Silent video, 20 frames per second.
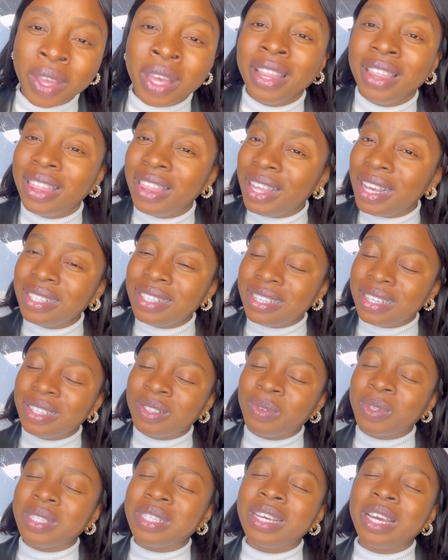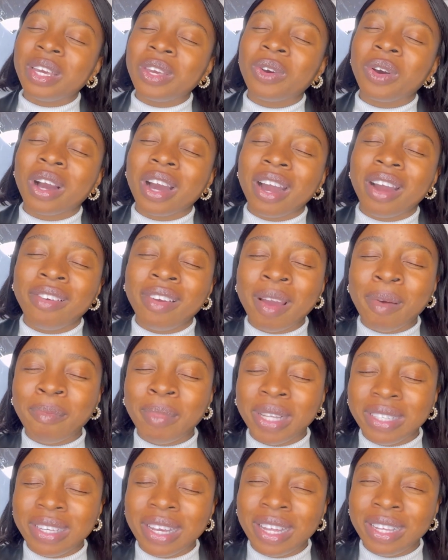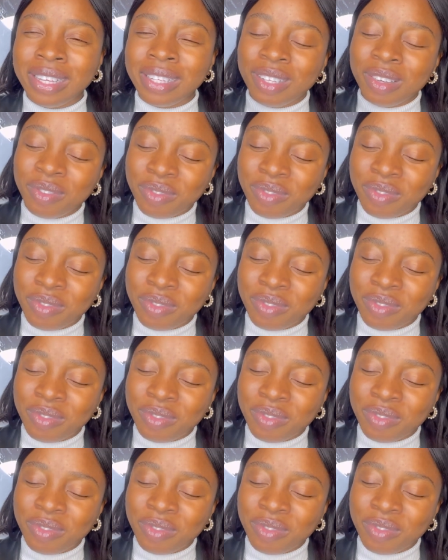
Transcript: LinkedIn will take your career mentality